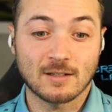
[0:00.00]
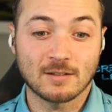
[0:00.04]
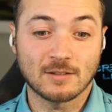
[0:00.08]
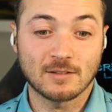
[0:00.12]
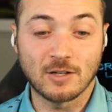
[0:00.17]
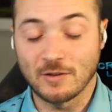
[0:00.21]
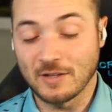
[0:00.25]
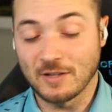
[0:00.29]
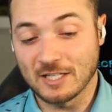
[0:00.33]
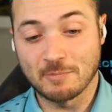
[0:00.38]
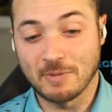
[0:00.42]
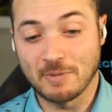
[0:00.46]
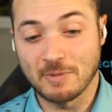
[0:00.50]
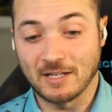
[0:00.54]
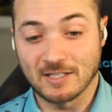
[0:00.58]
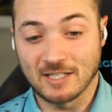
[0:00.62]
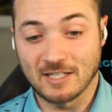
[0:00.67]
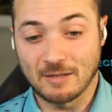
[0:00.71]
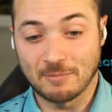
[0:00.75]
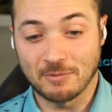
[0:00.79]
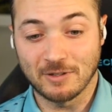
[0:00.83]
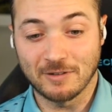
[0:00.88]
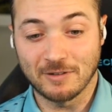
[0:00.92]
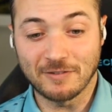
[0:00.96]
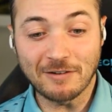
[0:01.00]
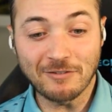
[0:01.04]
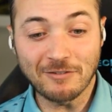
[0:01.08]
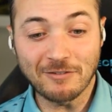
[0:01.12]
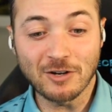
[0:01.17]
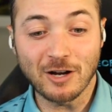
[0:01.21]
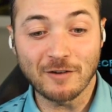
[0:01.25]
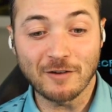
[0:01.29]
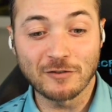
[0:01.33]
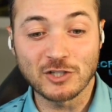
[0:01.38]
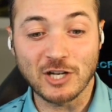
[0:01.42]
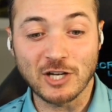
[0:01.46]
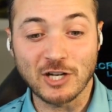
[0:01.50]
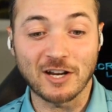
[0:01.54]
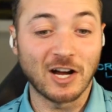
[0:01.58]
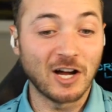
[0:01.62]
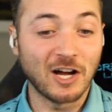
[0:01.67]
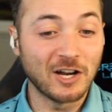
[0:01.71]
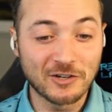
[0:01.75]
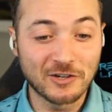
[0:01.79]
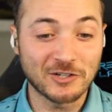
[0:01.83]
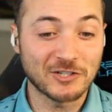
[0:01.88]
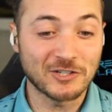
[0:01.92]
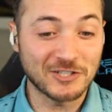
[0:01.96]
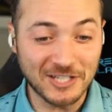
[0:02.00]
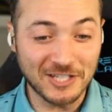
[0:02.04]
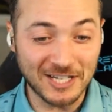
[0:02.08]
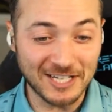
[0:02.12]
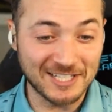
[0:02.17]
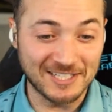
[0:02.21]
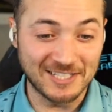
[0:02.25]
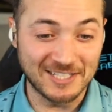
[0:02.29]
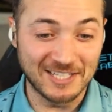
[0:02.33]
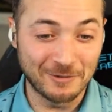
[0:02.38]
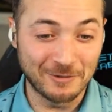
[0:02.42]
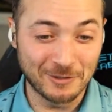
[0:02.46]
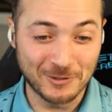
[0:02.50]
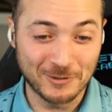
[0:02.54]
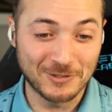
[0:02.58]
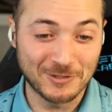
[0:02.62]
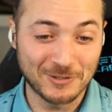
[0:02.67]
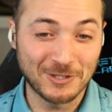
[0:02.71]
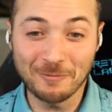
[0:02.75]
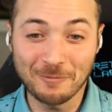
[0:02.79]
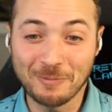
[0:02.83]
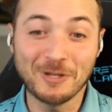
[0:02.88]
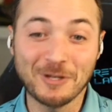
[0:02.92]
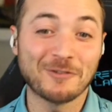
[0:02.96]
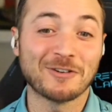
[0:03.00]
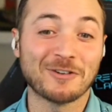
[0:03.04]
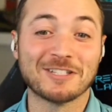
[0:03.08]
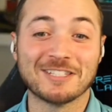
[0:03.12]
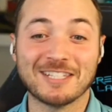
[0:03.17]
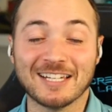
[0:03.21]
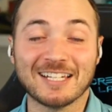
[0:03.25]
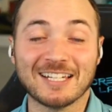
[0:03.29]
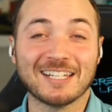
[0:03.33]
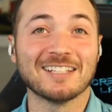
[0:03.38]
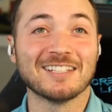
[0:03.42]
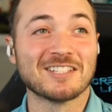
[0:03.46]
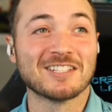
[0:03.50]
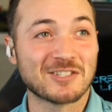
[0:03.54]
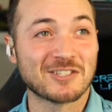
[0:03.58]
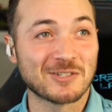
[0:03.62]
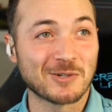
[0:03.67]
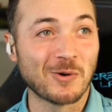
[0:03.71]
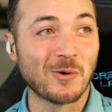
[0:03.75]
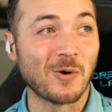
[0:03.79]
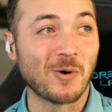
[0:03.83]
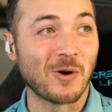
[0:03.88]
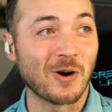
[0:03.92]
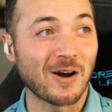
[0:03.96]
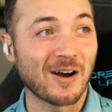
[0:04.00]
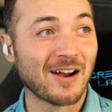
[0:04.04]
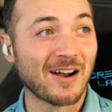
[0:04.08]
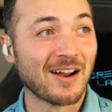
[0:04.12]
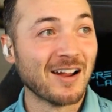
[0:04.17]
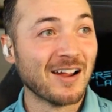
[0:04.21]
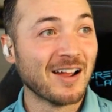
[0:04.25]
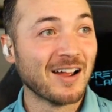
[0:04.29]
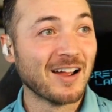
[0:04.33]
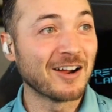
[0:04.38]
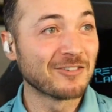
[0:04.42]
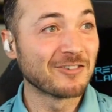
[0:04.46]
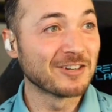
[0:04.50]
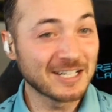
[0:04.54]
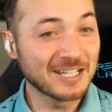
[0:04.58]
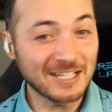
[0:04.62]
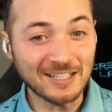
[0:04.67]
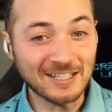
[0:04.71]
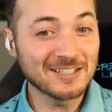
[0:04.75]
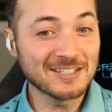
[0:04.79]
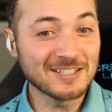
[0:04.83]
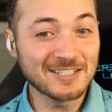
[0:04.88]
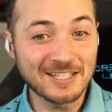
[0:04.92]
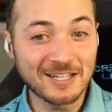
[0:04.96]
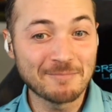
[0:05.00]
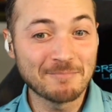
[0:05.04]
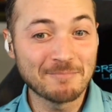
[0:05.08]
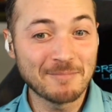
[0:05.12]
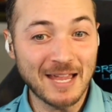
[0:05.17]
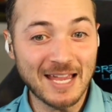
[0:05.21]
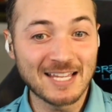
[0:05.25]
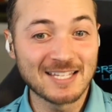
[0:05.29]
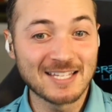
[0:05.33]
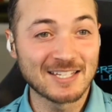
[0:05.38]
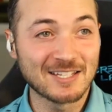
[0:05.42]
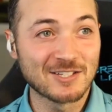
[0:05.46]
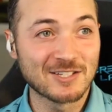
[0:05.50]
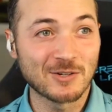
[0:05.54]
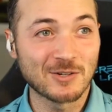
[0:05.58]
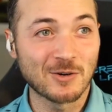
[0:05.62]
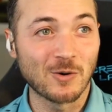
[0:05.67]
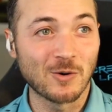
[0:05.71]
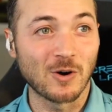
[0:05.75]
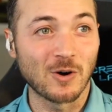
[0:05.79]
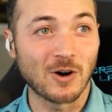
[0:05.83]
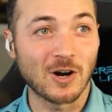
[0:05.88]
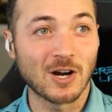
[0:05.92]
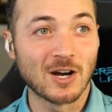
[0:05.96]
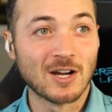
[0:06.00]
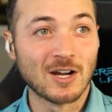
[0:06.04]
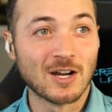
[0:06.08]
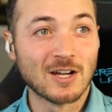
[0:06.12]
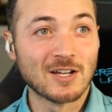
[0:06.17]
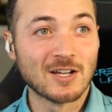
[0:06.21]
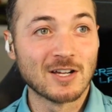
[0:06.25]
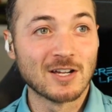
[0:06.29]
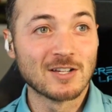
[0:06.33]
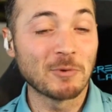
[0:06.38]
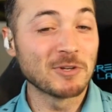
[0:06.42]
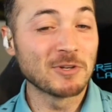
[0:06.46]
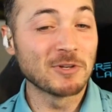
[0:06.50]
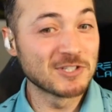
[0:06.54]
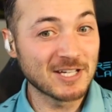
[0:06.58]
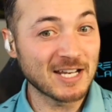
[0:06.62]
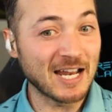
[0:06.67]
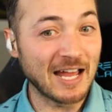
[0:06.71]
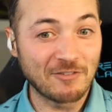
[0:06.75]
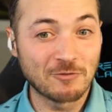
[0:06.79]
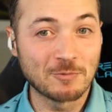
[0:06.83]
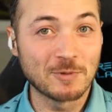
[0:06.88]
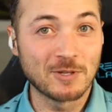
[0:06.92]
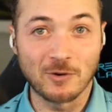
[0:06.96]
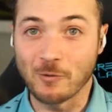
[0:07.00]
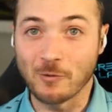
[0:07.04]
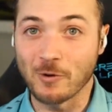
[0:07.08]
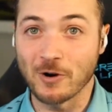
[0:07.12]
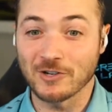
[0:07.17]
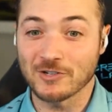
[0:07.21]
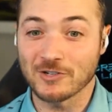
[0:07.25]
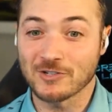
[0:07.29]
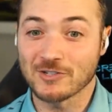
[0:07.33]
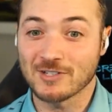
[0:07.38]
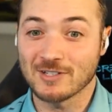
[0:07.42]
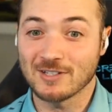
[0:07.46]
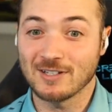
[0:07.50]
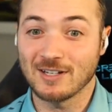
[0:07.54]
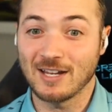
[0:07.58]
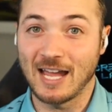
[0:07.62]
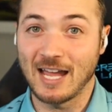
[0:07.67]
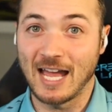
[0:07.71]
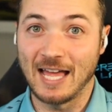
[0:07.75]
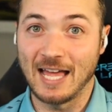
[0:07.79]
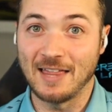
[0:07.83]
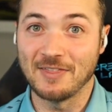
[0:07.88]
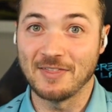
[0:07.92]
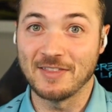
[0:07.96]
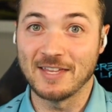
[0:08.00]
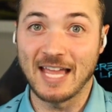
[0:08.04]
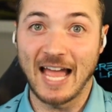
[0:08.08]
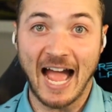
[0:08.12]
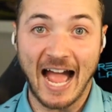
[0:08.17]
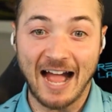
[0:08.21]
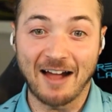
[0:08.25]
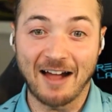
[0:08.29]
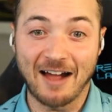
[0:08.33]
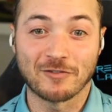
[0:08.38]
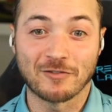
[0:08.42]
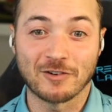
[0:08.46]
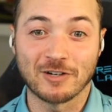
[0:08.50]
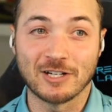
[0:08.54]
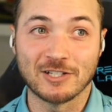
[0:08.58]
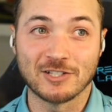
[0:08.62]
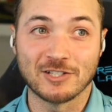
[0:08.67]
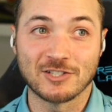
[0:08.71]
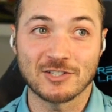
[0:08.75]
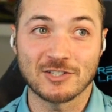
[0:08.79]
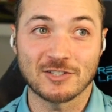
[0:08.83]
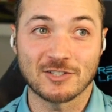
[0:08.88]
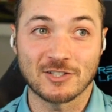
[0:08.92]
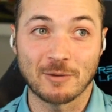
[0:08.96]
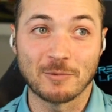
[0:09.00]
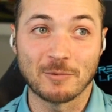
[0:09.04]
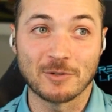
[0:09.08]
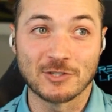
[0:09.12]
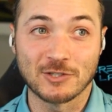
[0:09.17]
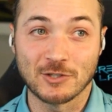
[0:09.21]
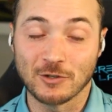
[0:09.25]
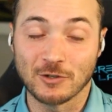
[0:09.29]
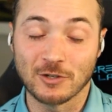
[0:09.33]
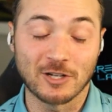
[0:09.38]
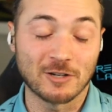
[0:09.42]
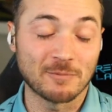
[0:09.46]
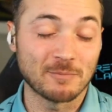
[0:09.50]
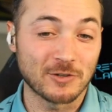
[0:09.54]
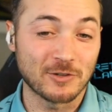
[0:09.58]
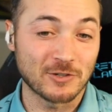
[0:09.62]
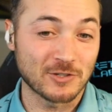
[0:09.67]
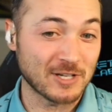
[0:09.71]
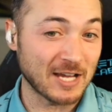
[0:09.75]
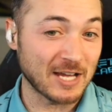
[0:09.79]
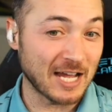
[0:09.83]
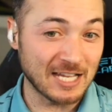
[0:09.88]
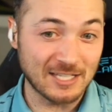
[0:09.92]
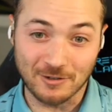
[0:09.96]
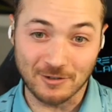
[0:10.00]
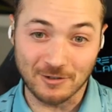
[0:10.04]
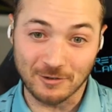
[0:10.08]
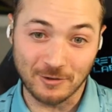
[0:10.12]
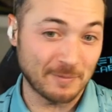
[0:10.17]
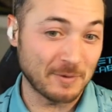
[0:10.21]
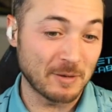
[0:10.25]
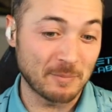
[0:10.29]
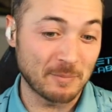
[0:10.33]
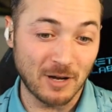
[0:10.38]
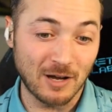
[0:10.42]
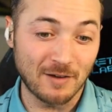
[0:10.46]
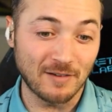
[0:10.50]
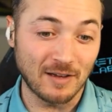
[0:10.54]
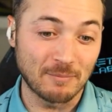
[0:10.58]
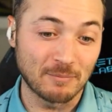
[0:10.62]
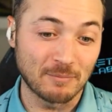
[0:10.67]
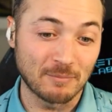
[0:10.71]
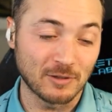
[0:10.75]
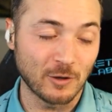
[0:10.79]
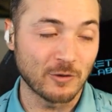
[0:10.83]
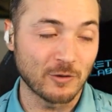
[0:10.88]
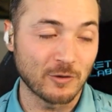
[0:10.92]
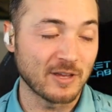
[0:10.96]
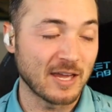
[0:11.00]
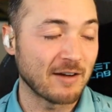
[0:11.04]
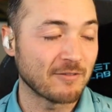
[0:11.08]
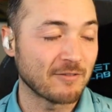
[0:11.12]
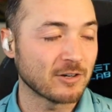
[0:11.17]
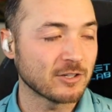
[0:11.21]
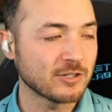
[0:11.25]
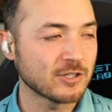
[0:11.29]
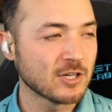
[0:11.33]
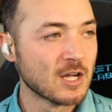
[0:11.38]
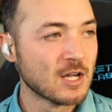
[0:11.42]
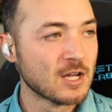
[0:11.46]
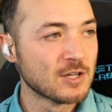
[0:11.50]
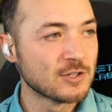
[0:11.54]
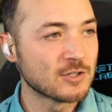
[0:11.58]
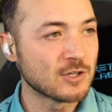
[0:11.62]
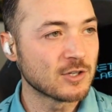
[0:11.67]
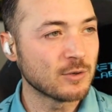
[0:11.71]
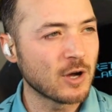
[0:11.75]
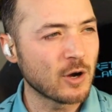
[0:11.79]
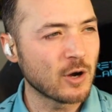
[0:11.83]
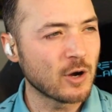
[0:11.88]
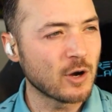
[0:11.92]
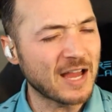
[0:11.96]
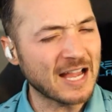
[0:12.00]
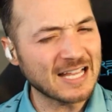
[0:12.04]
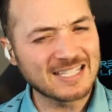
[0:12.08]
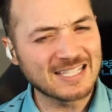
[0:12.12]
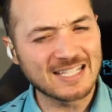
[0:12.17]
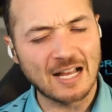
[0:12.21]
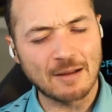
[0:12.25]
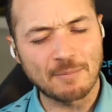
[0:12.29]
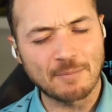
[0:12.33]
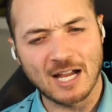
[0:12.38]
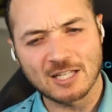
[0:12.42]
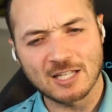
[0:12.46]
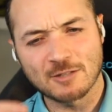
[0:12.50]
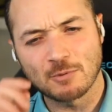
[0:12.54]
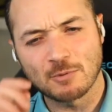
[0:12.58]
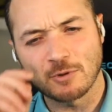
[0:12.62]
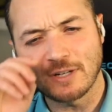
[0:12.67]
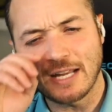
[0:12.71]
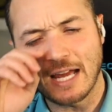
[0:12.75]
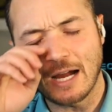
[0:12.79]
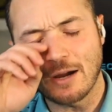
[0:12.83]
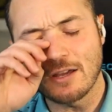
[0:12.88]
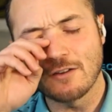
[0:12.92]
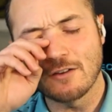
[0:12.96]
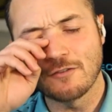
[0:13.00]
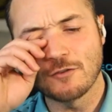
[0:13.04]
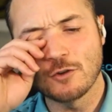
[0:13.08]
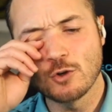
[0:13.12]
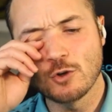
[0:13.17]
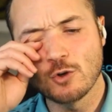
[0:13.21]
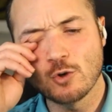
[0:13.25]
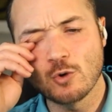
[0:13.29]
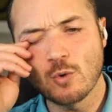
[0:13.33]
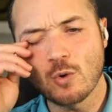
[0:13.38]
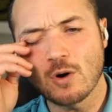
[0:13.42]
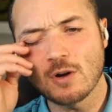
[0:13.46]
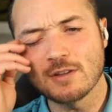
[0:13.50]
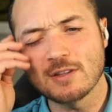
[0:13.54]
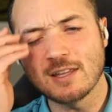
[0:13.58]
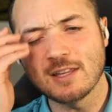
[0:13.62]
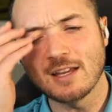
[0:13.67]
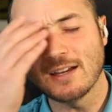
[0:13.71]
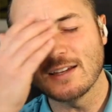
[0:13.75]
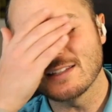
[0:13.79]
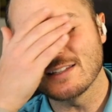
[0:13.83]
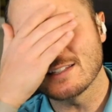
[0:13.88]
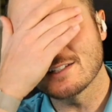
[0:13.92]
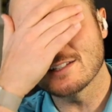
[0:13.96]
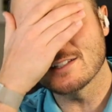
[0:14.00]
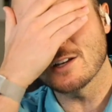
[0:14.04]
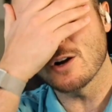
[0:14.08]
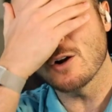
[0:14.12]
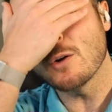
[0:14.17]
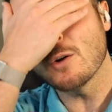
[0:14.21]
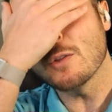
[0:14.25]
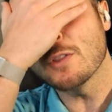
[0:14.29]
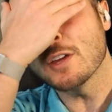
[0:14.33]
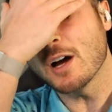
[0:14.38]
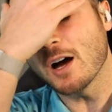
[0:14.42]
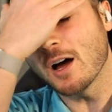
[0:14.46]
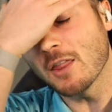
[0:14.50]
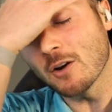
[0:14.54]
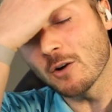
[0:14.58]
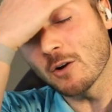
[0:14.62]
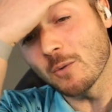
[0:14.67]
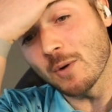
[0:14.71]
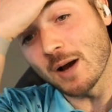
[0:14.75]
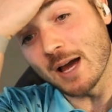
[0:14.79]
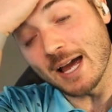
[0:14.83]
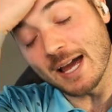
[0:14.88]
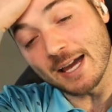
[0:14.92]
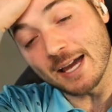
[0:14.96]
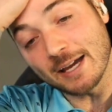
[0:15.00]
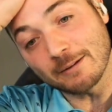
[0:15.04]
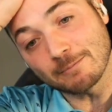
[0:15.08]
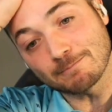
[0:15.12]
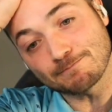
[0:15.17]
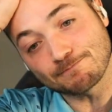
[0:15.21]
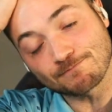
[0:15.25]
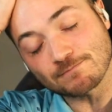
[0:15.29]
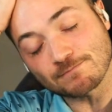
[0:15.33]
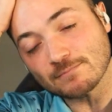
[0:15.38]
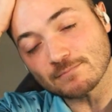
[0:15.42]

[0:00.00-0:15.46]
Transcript: no, that's a bad example. If every golfer shot under 60, which would still be a ridiculous score, a ridiculously amazing score, someone's going to have to be the worst. And the average, someone's still going to, there's guys who are going to be above and below the average. So, no, that's not possible. Now, if you, so the other way,